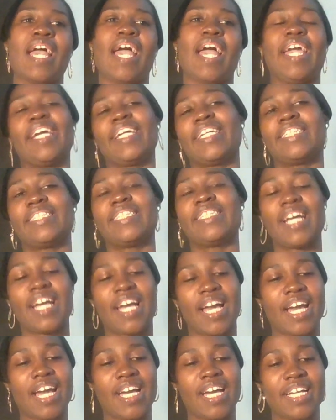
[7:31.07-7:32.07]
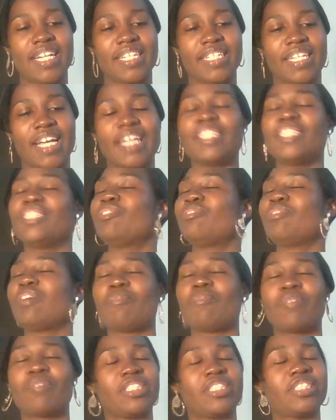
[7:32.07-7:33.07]
And I knew
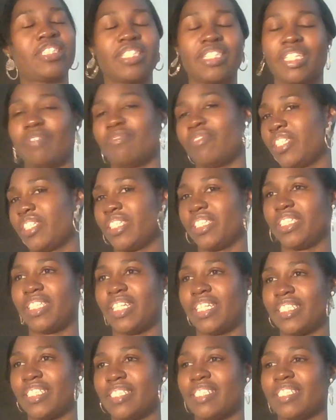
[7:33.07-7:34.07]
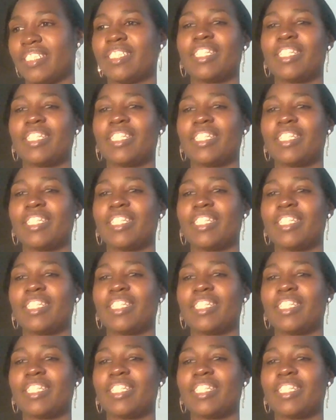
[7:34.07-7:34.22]
I wanted to leave again.